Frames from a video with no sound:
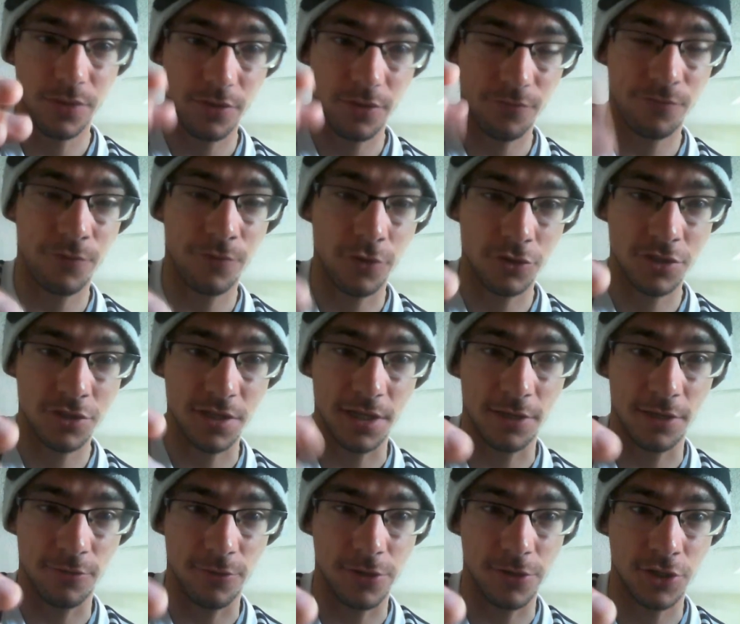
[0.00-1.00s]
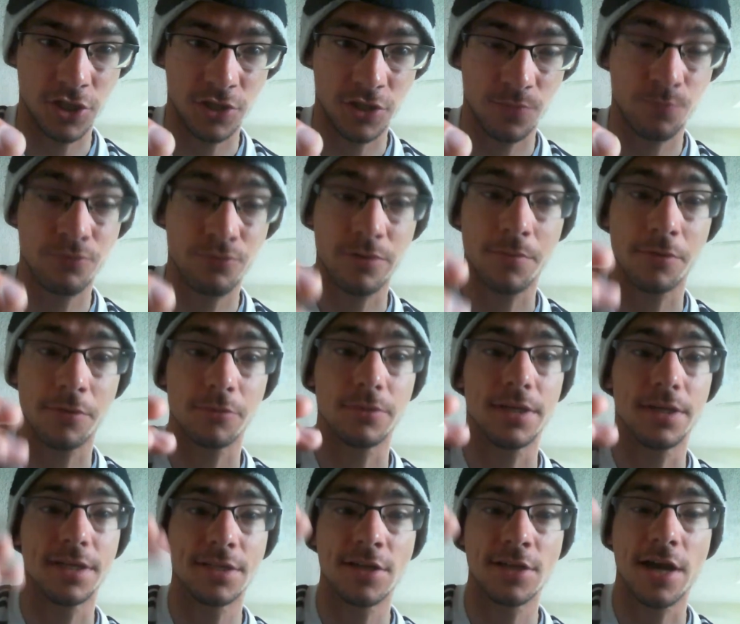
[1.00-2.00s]
first English Premier
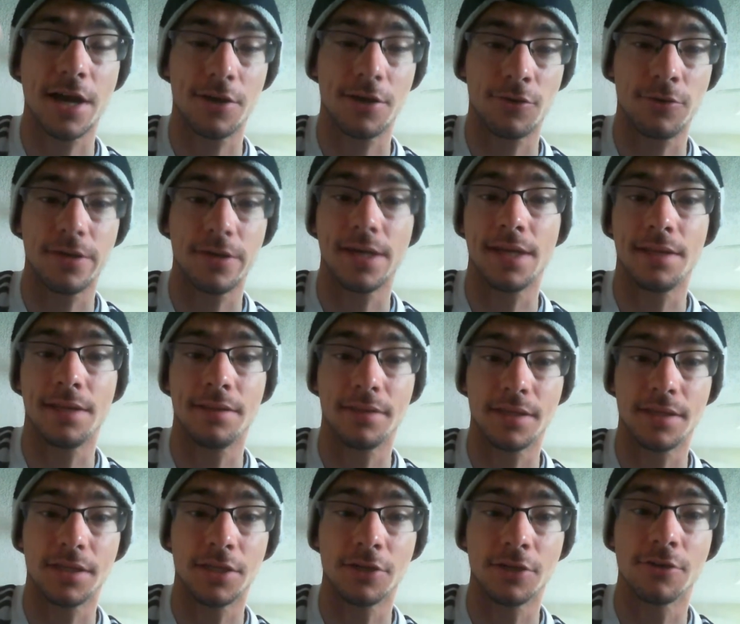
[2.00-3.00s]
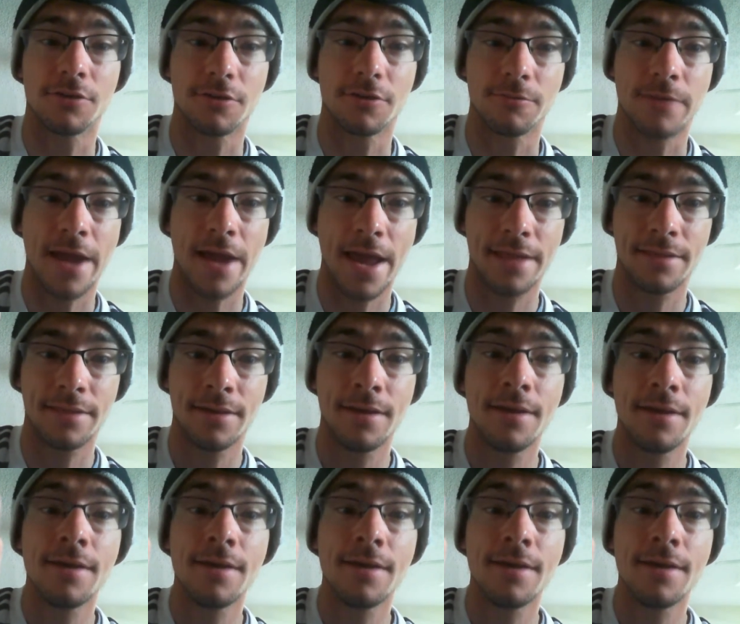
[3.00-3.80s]
League title in the year they're at.